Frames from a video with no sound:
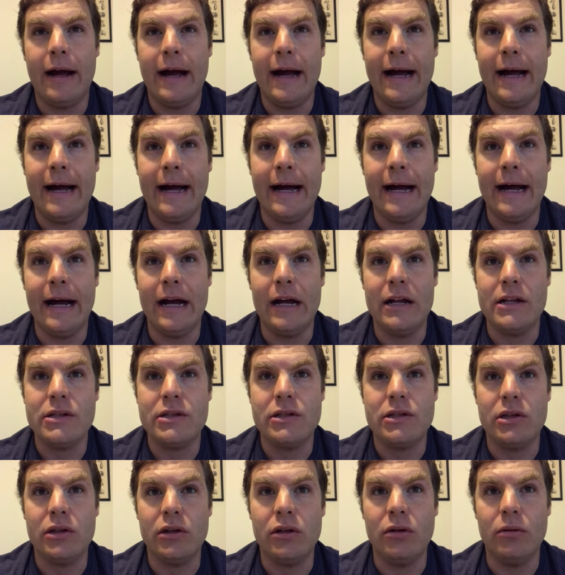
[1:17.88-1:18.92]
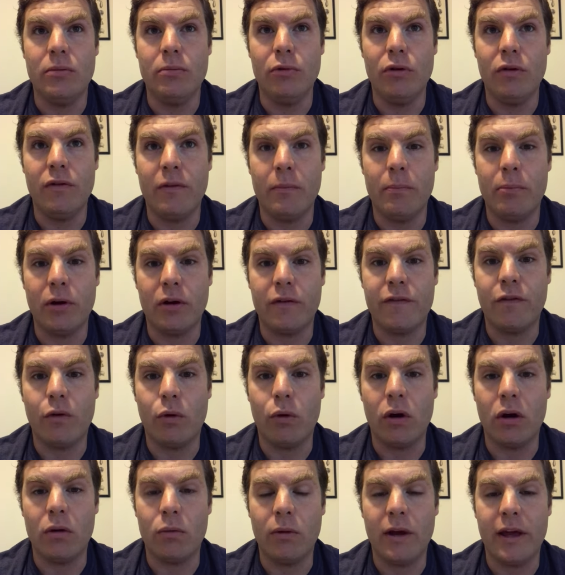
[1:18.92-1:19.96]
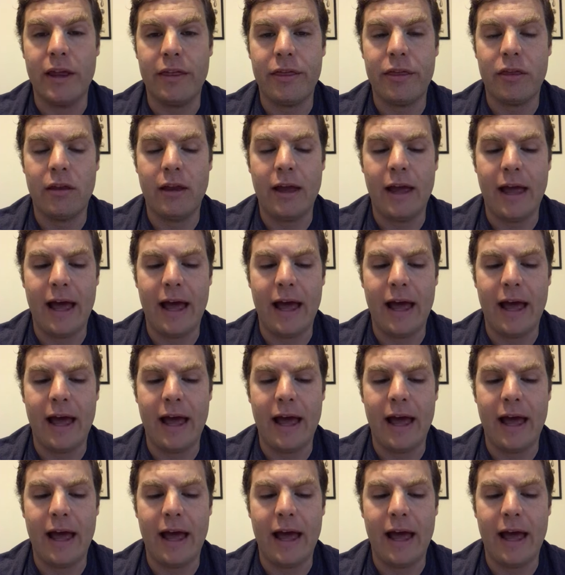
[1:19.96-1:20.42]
to move a book forward with.